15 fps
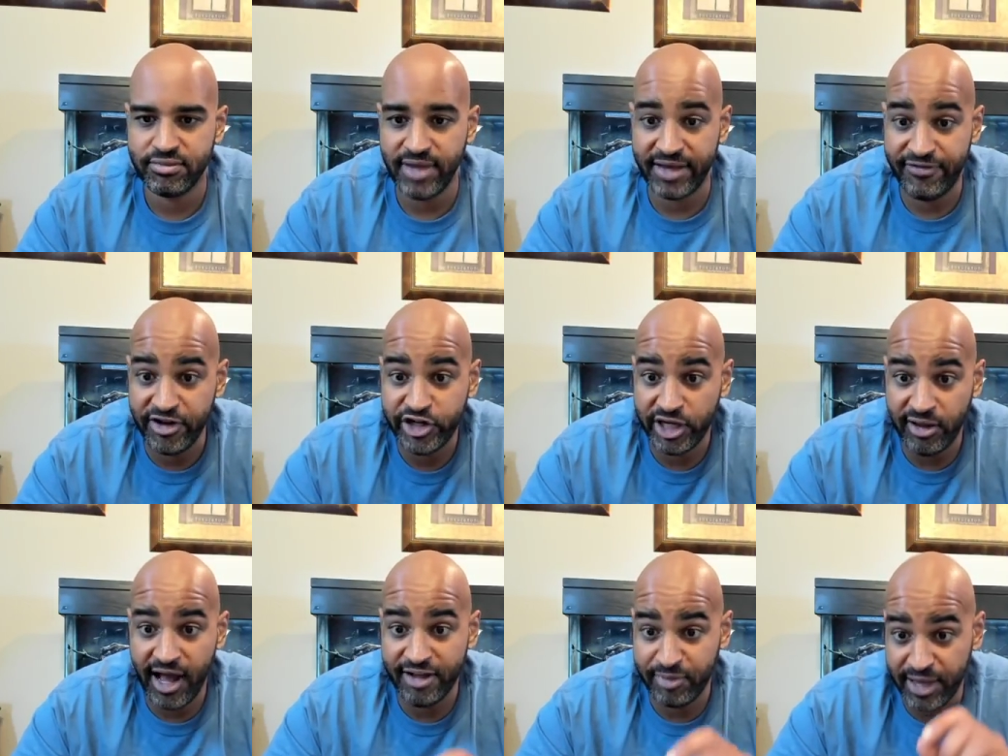
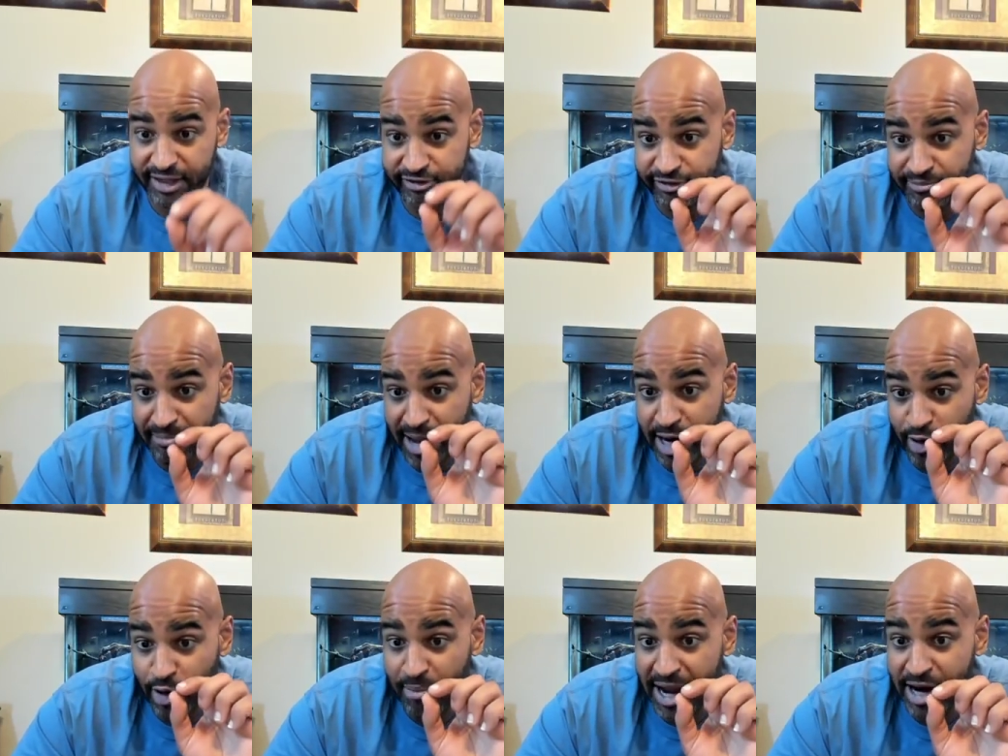fishing lines with like
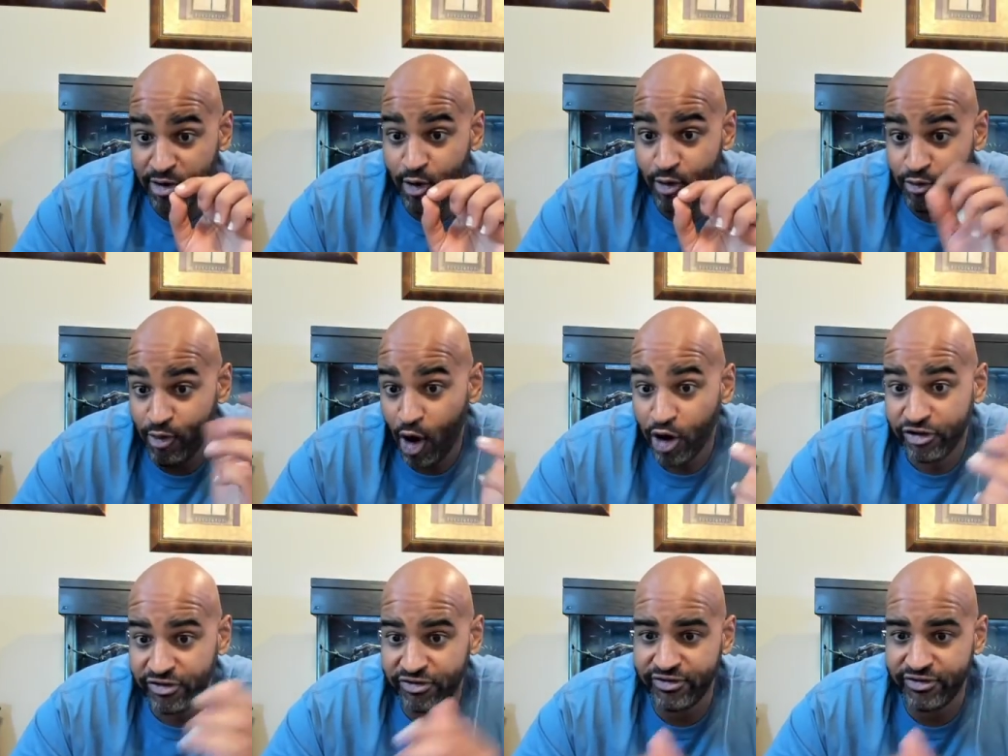micro hooks and